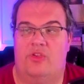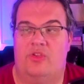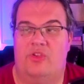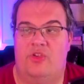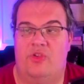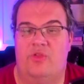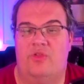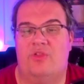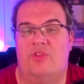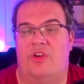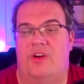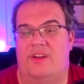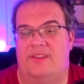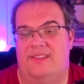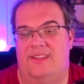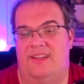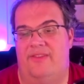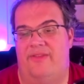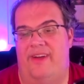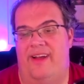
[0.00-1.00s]
2 cost
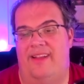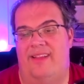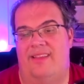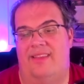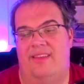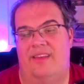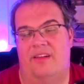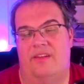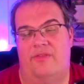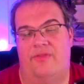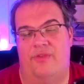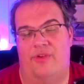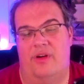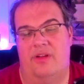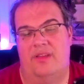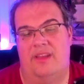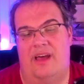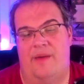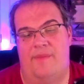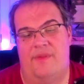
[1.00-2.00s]
event, deal 4
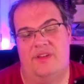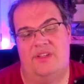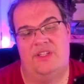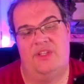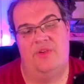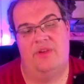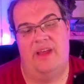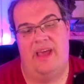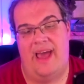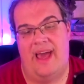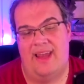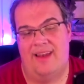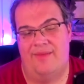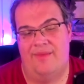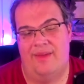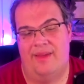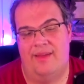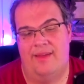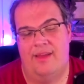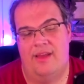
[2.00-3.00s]
damage to an
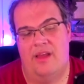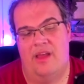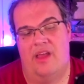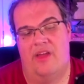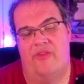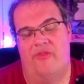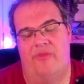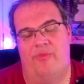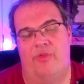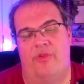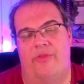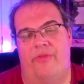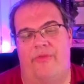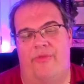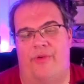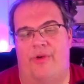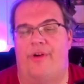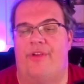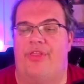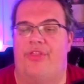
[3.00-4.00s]
enemy, remove
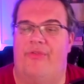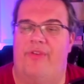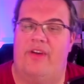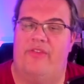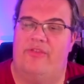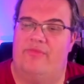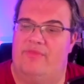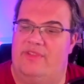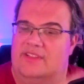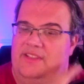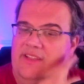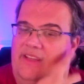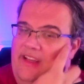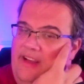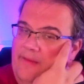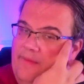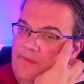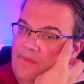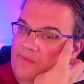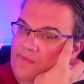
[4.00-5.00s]
4 threat from a
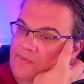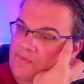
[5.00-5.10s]
scheme.